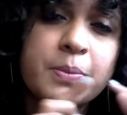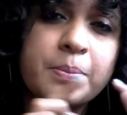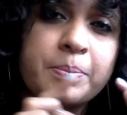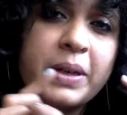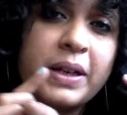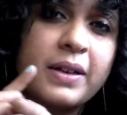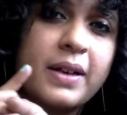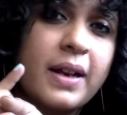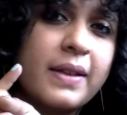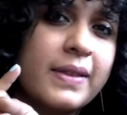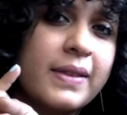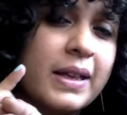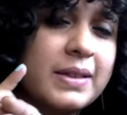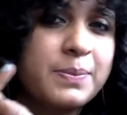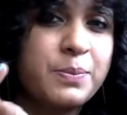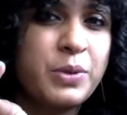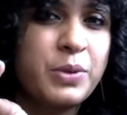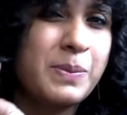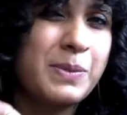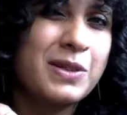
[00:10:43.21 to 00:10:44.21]
but that's
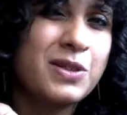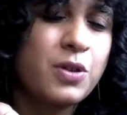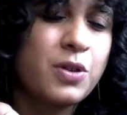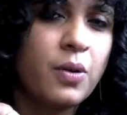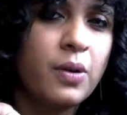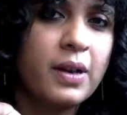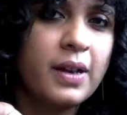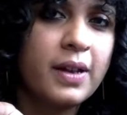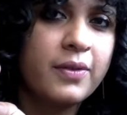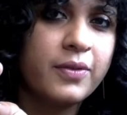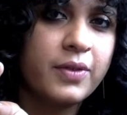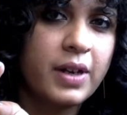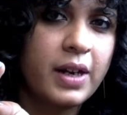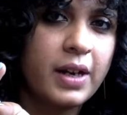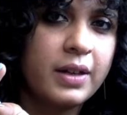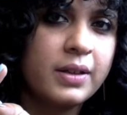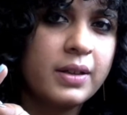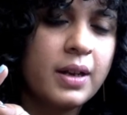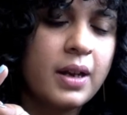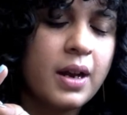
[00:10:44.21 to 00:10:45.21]
pretty much all I've
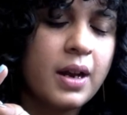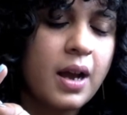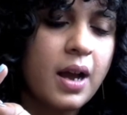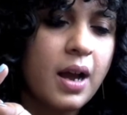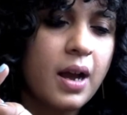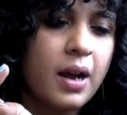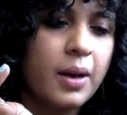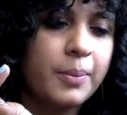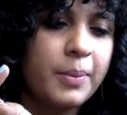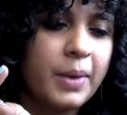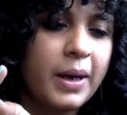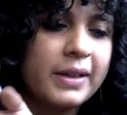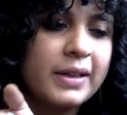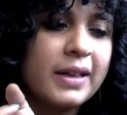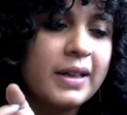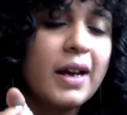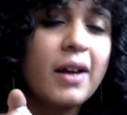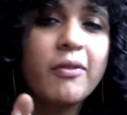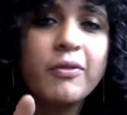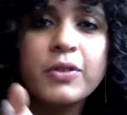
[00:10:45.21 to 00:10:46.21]
read. I'd
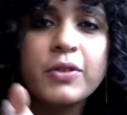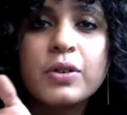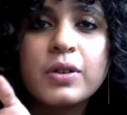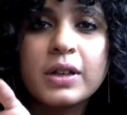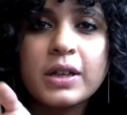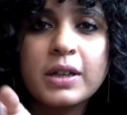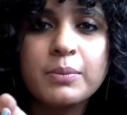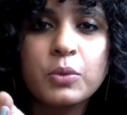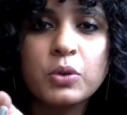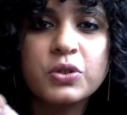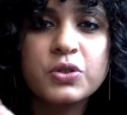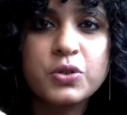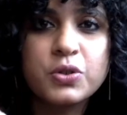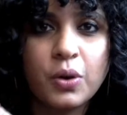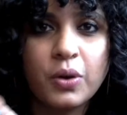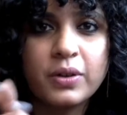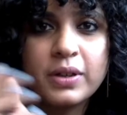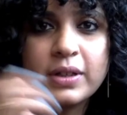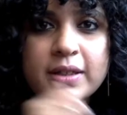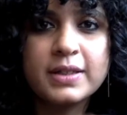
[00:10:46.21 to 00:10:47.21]
love to read more
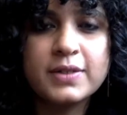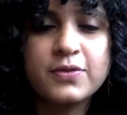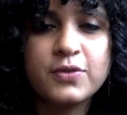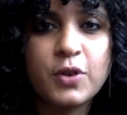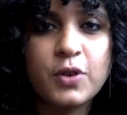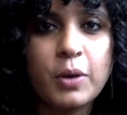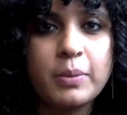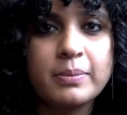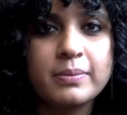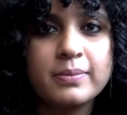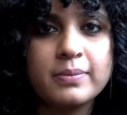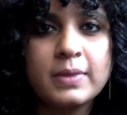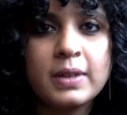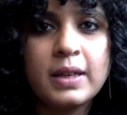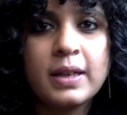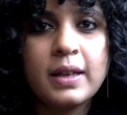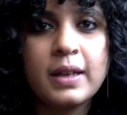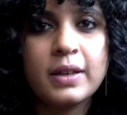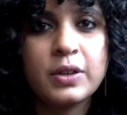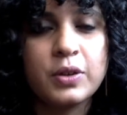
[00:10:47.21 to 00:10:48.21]
stories from,
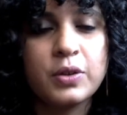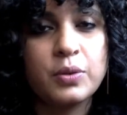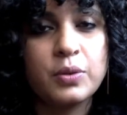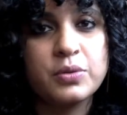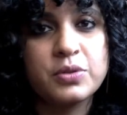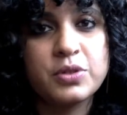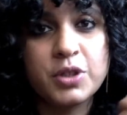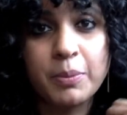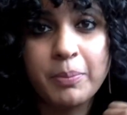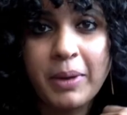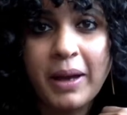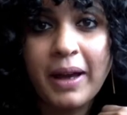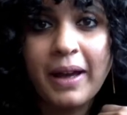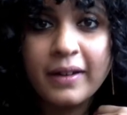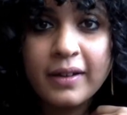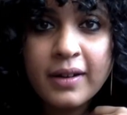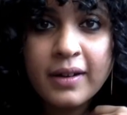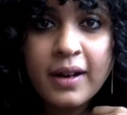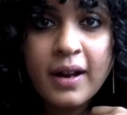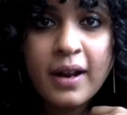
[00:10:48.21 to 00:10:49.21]
you know, Japan.